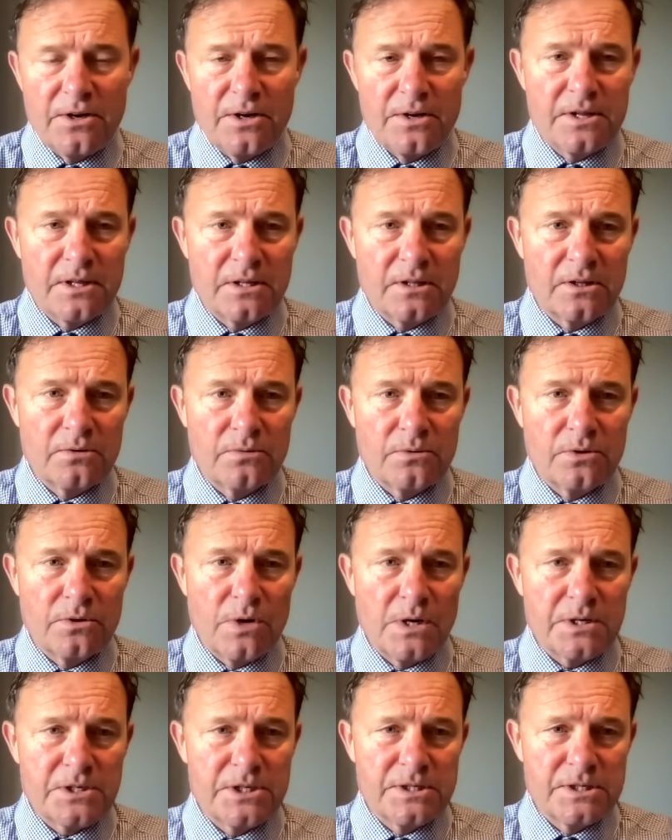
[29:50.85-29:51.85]
I think the
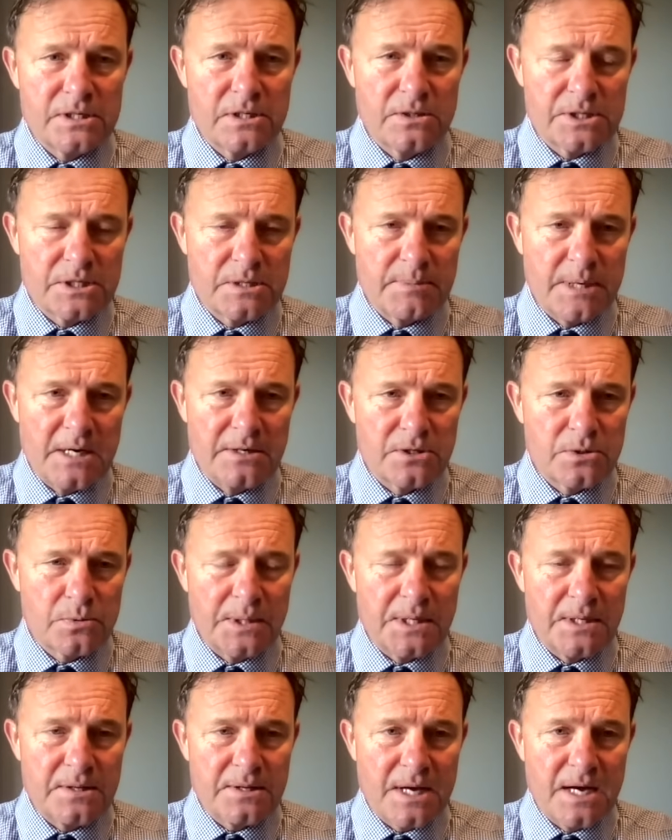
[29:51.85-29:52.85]
Russians lost about
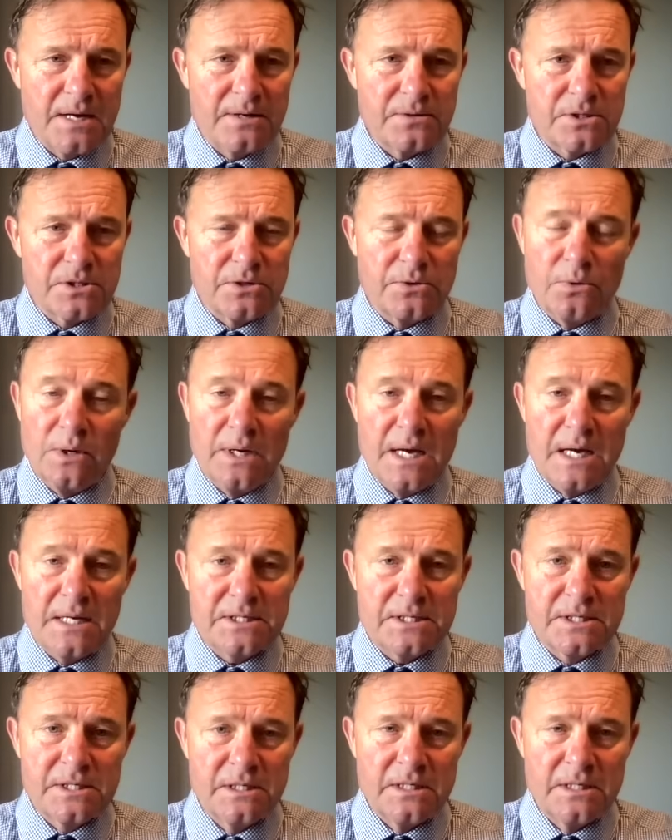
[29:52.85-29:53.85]
20,000 or
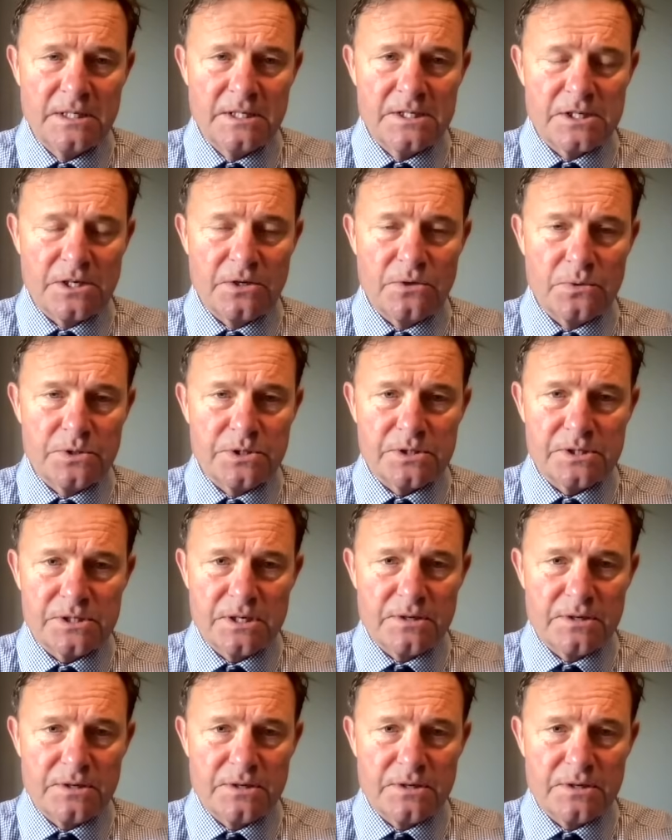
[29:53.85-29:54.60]
less soldiers.